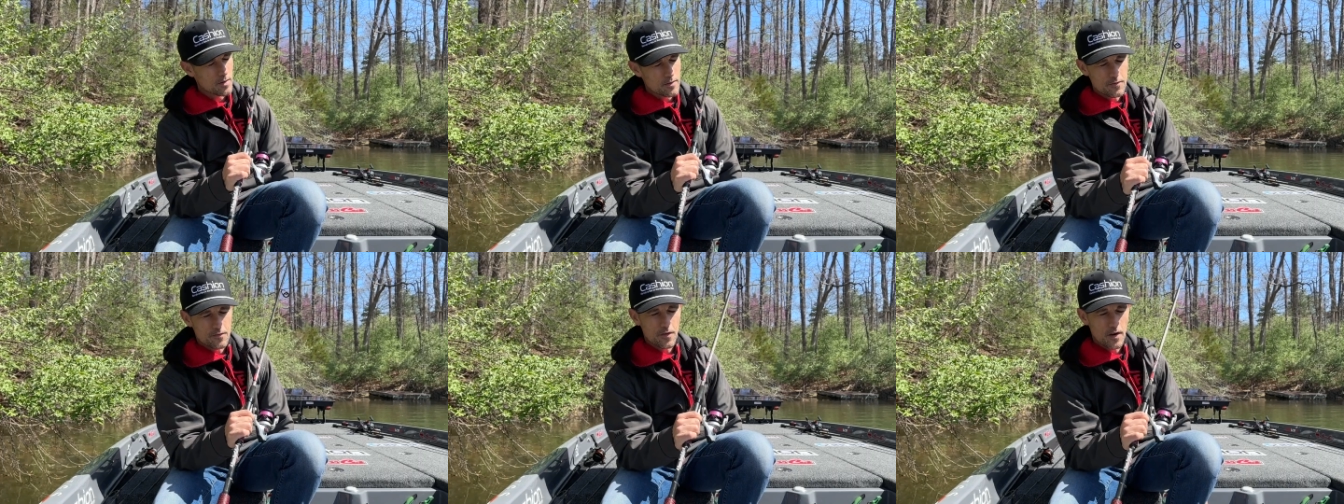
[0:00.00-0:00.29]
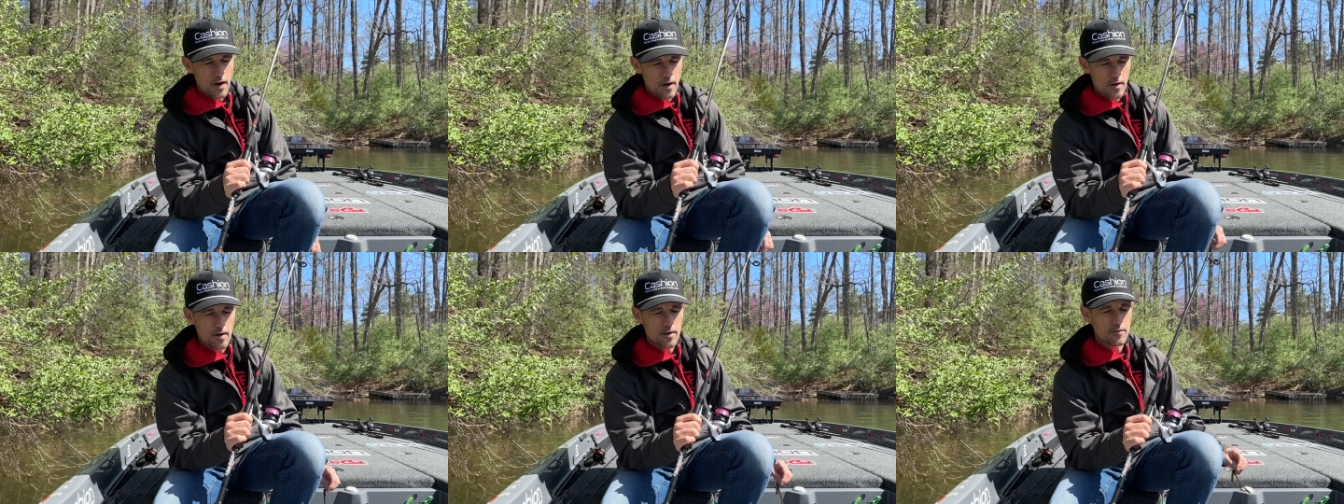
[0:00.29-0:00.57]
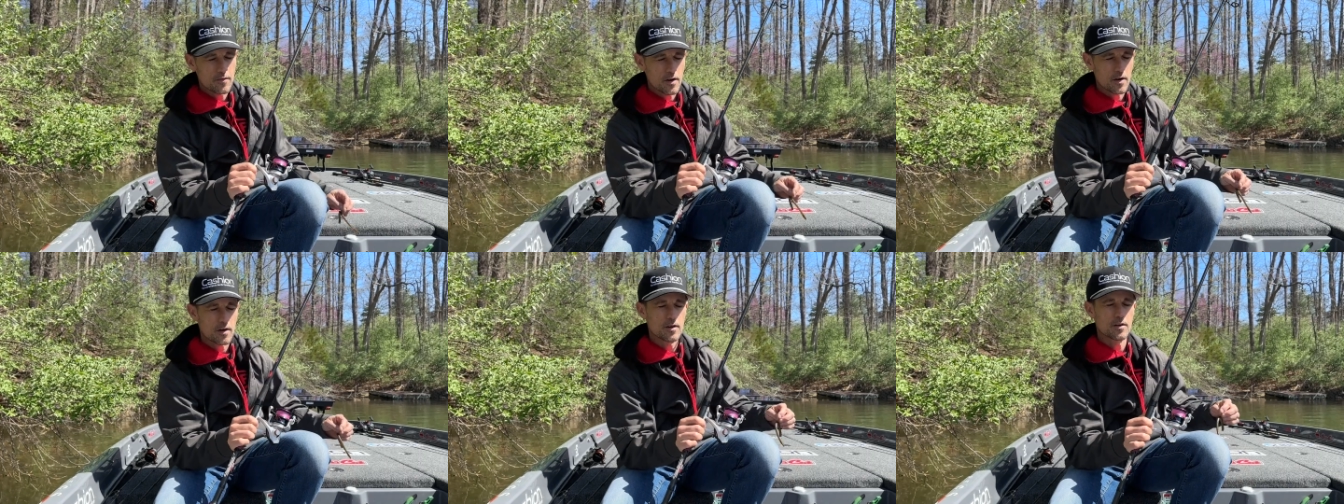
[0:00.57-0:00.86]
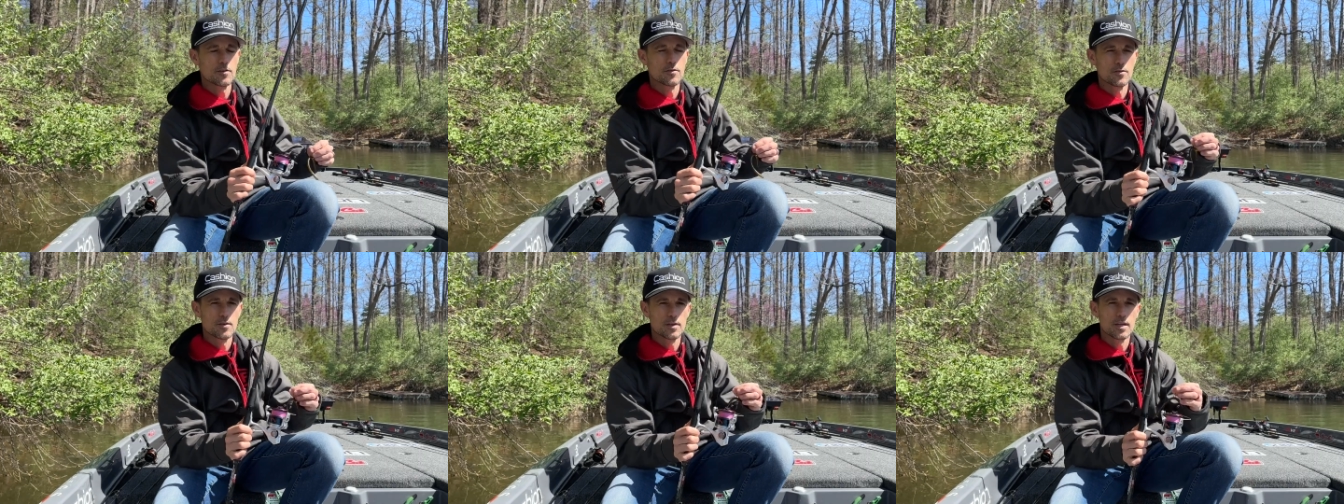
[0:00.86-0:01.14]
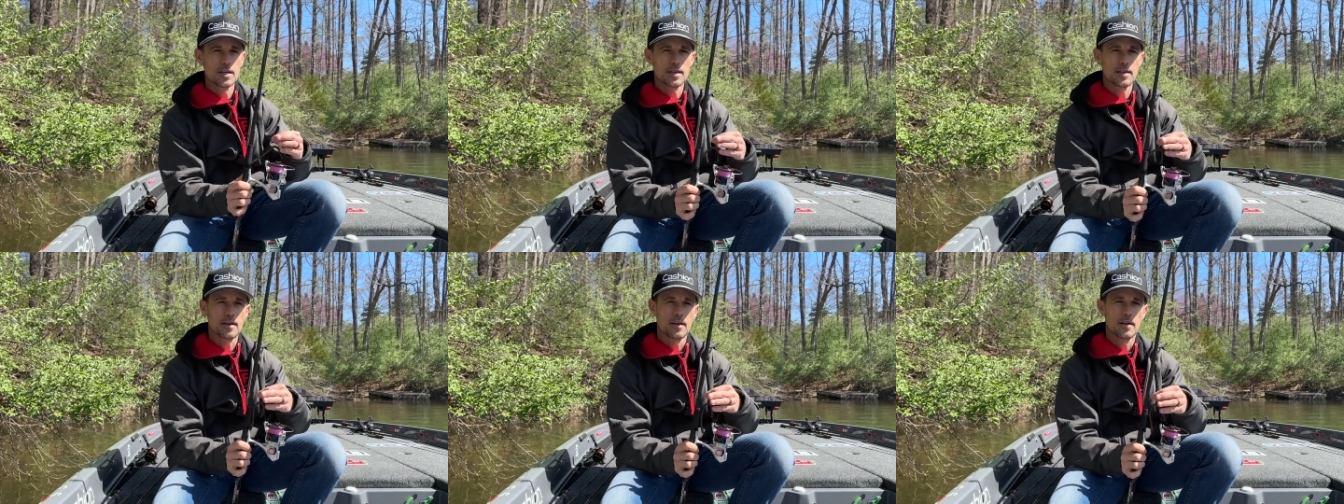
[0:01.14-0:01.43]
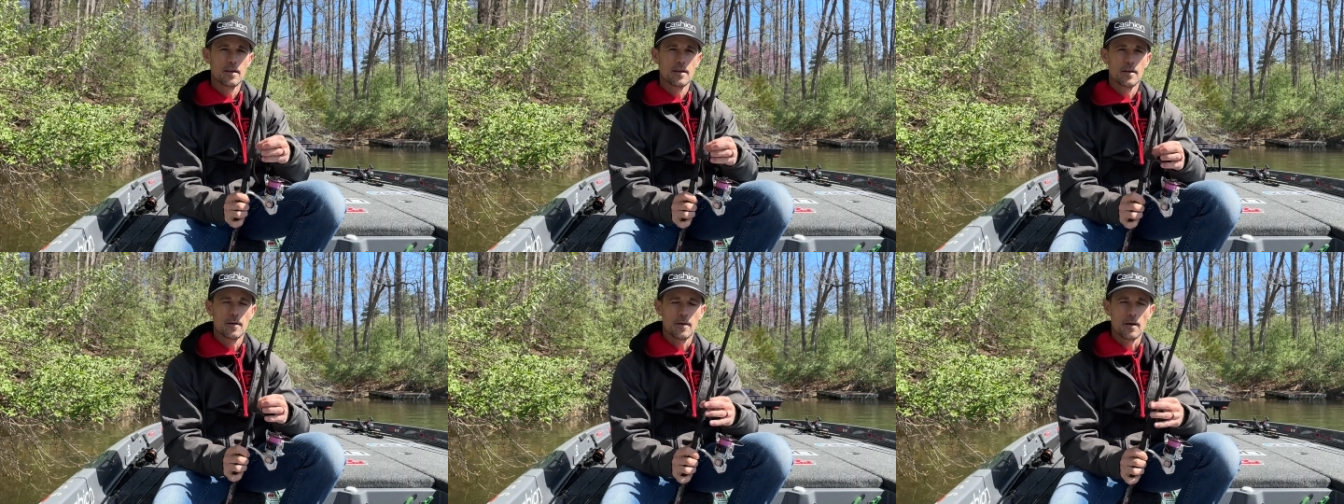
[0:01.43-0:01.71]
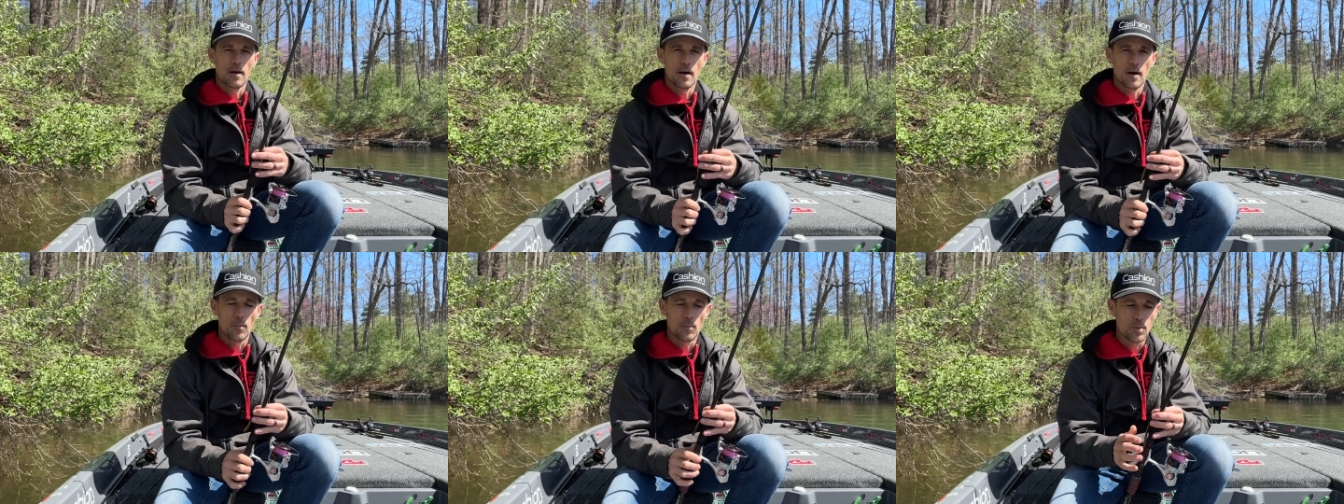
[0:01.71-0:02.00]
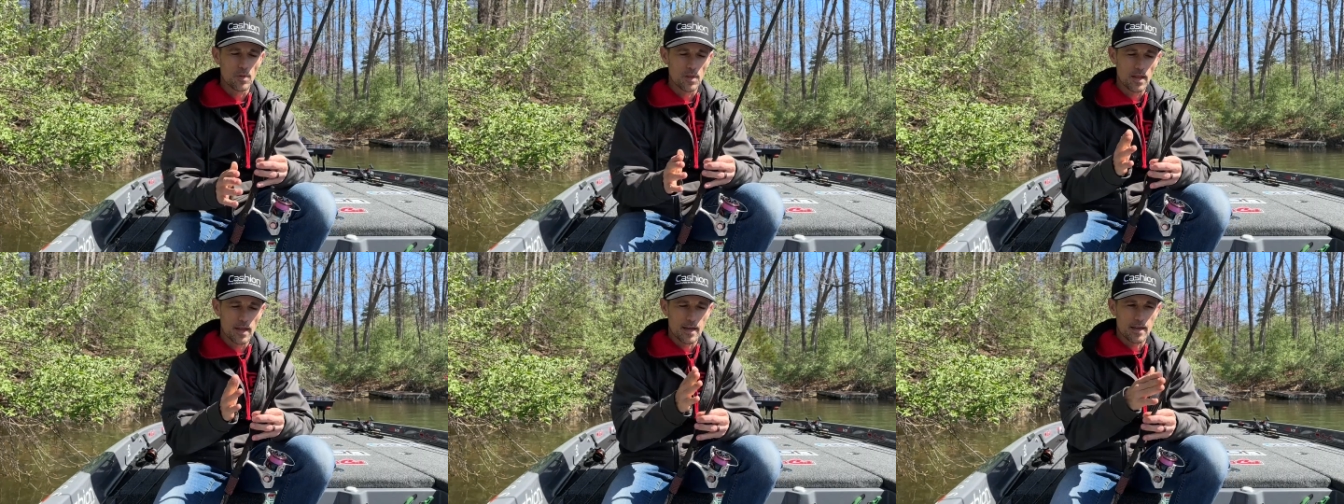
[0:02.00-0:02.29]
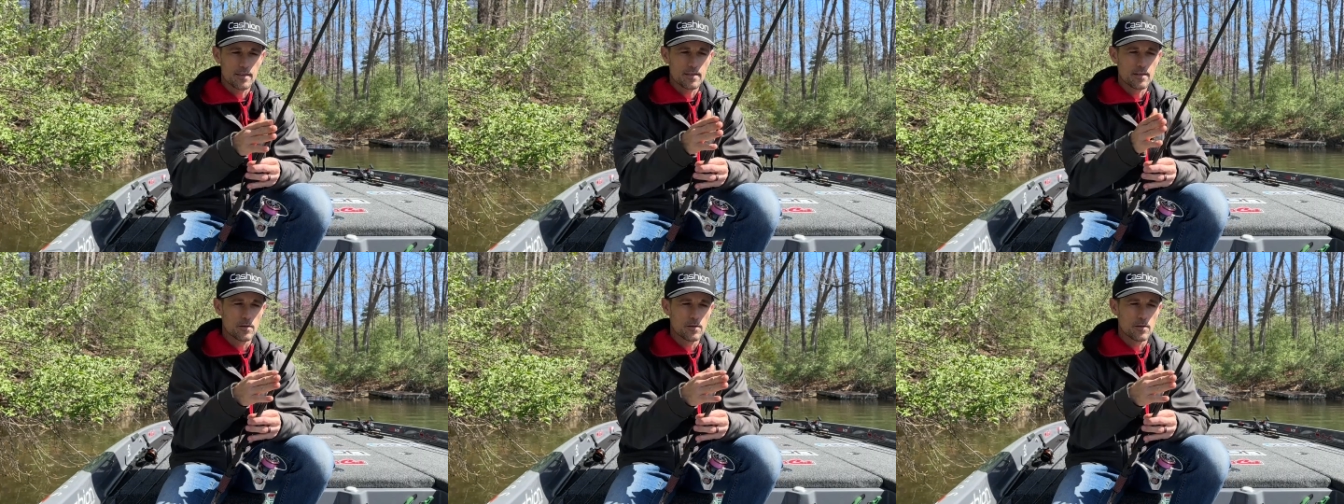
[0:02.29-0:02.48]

A very, very unique blank